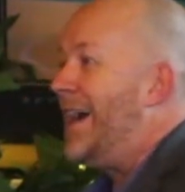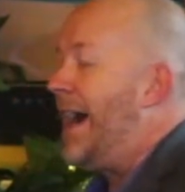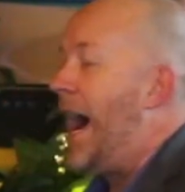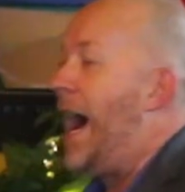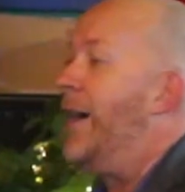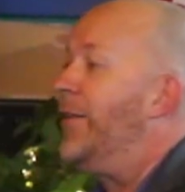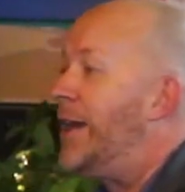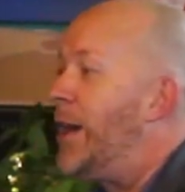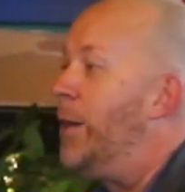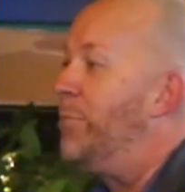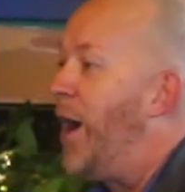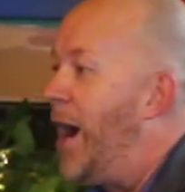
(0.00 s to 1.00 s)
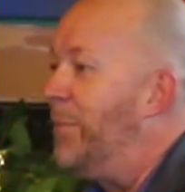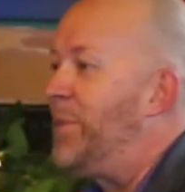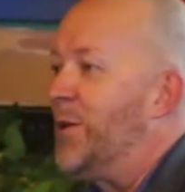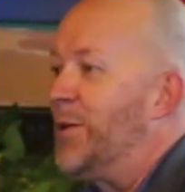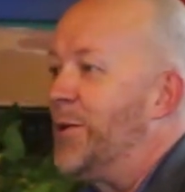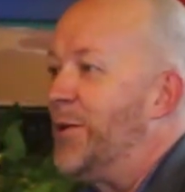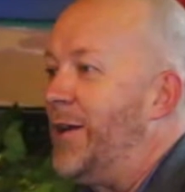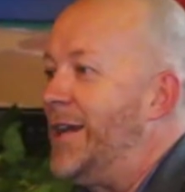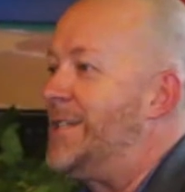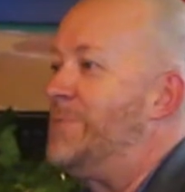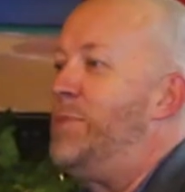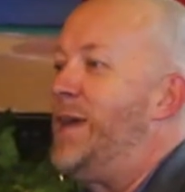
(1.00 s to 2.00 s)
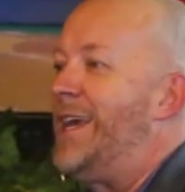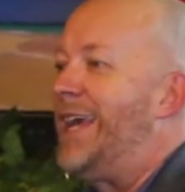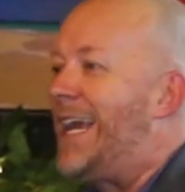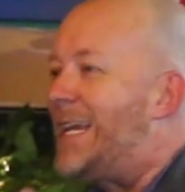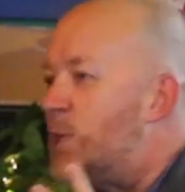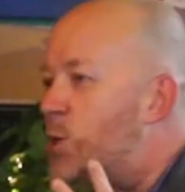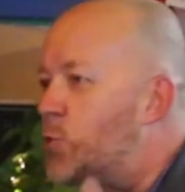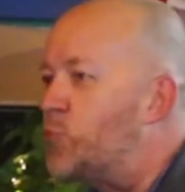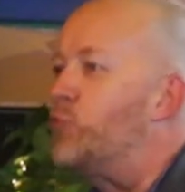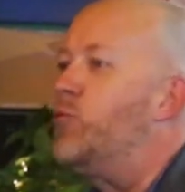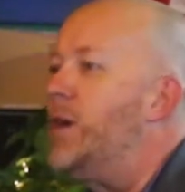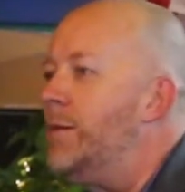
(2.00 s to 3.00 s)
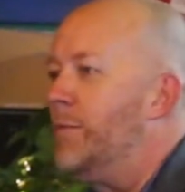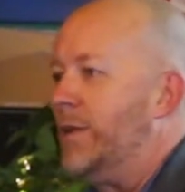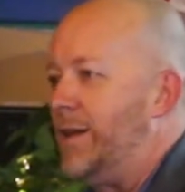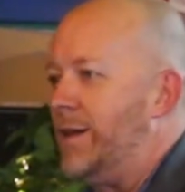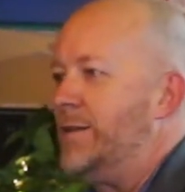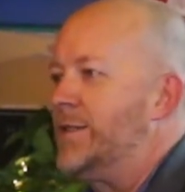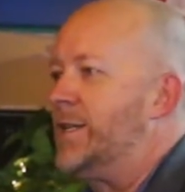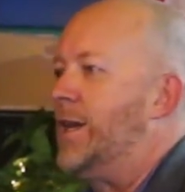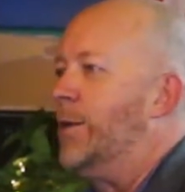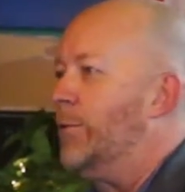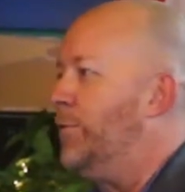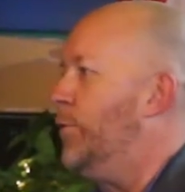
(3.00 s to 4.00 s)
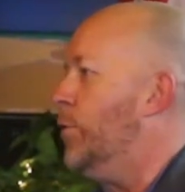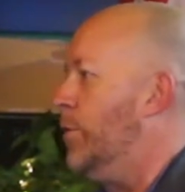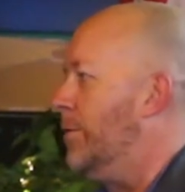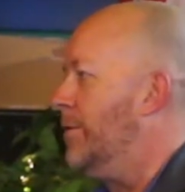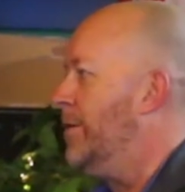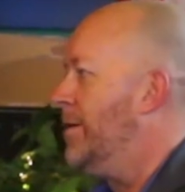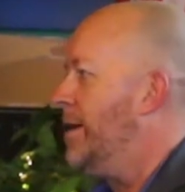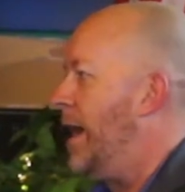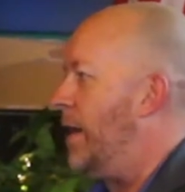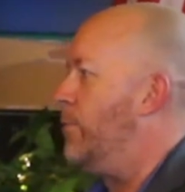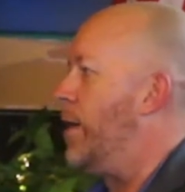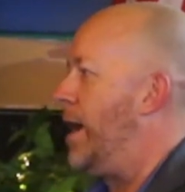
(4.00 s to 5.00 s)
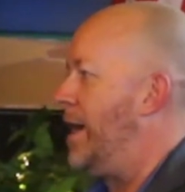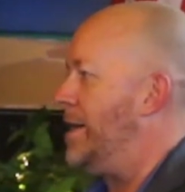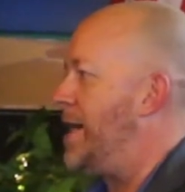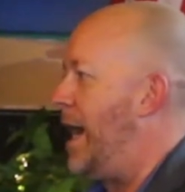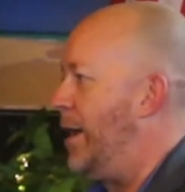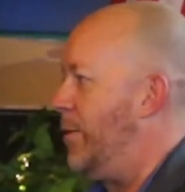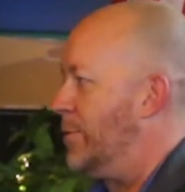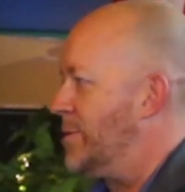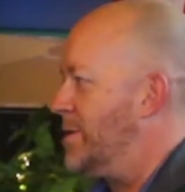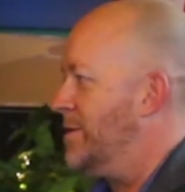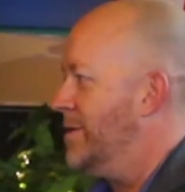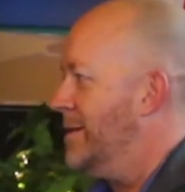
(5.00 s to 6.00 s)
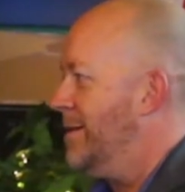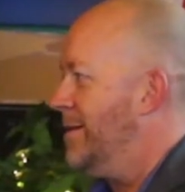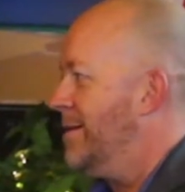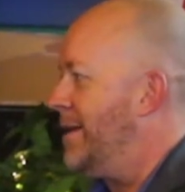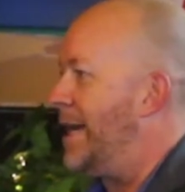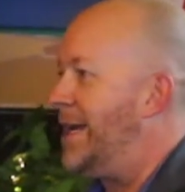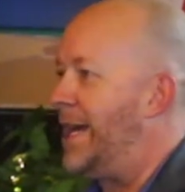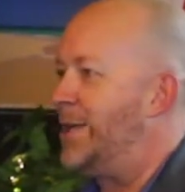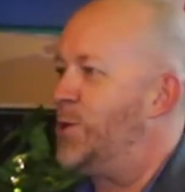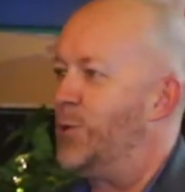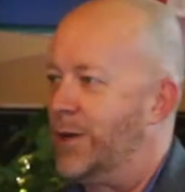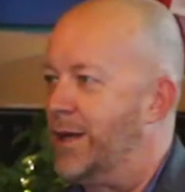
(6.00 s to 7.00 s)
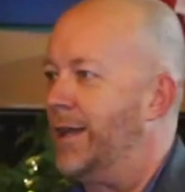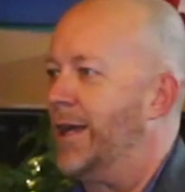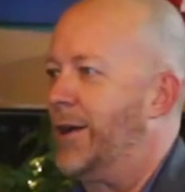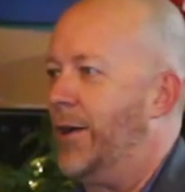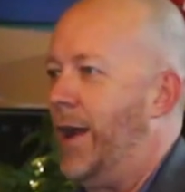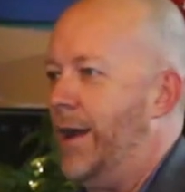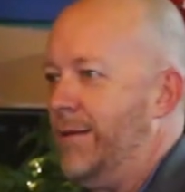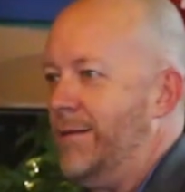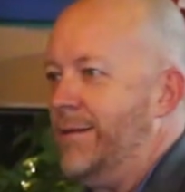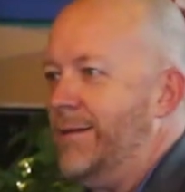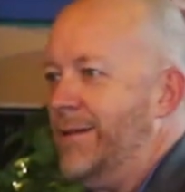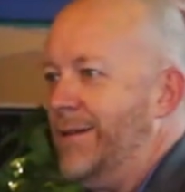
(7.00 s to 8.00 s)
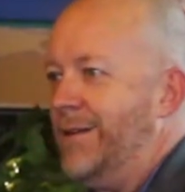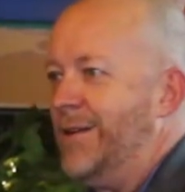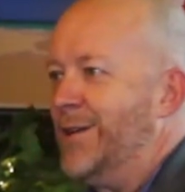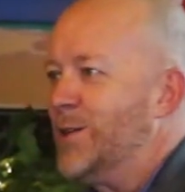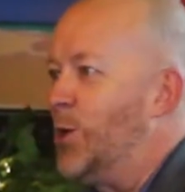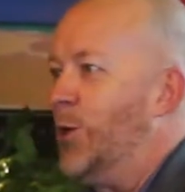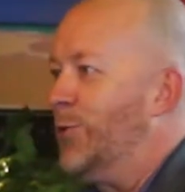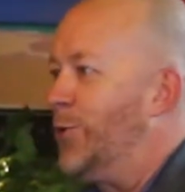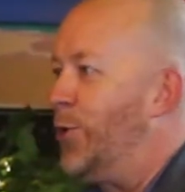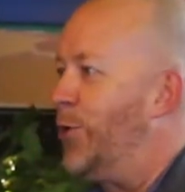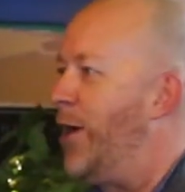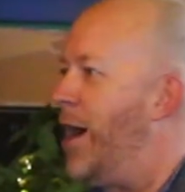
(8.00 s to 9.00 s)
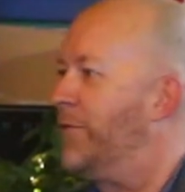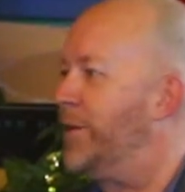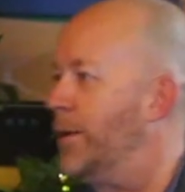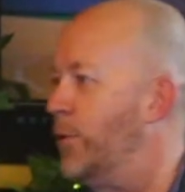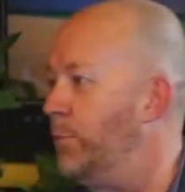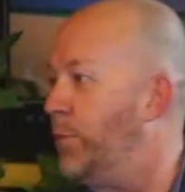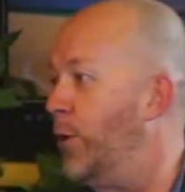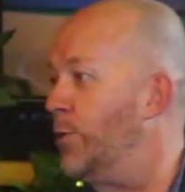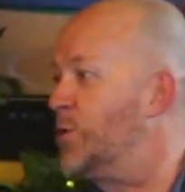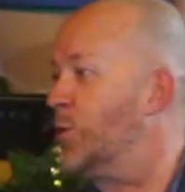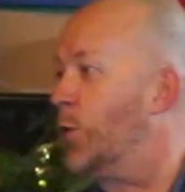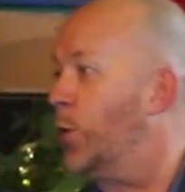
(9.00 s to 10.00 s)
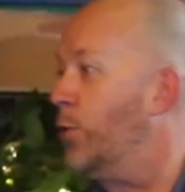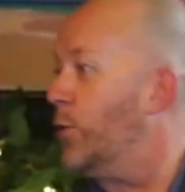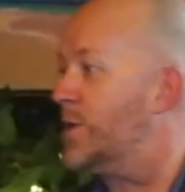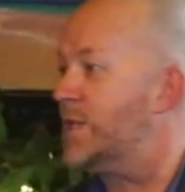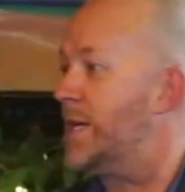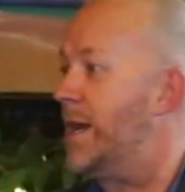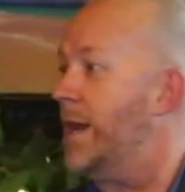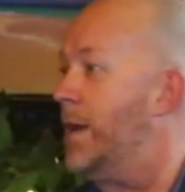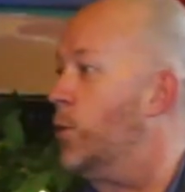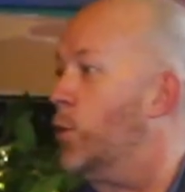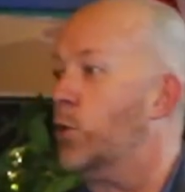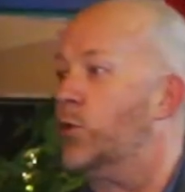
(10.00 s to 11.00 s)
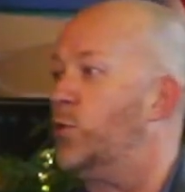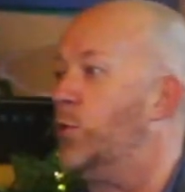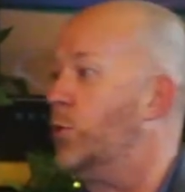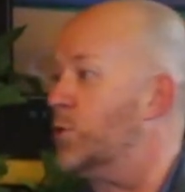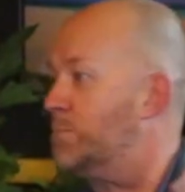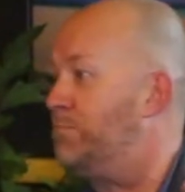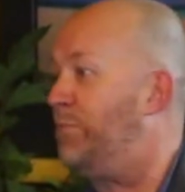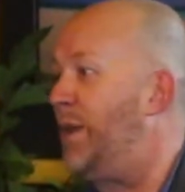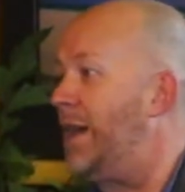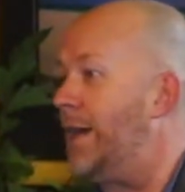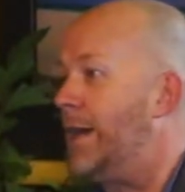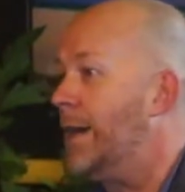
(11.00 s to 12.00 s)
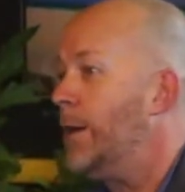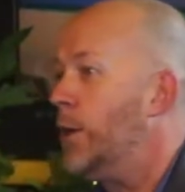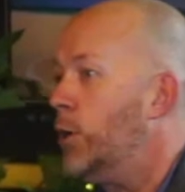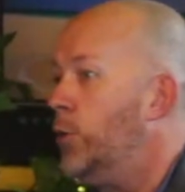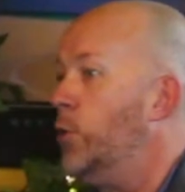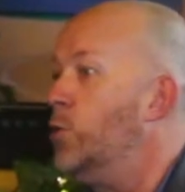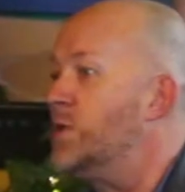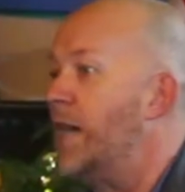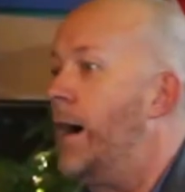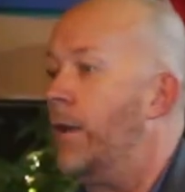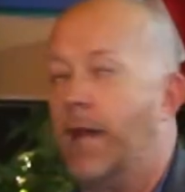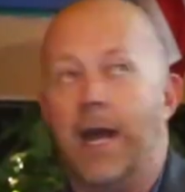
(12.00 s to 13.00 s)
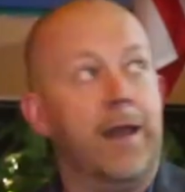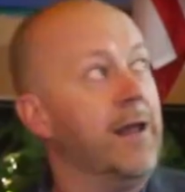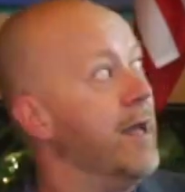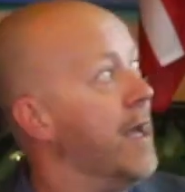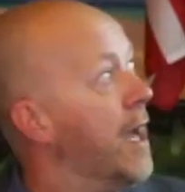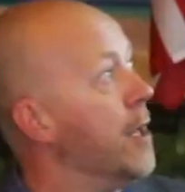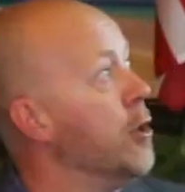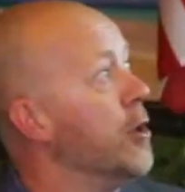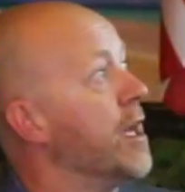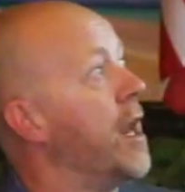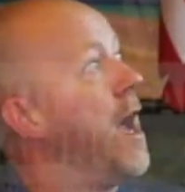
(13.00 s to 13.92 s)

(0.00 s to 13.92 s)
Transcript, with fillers: how they got popular is being extremely skillful at writing titles that get you to click on it. So go to Huffington Post or go to CNN or go to those big news outlets and look at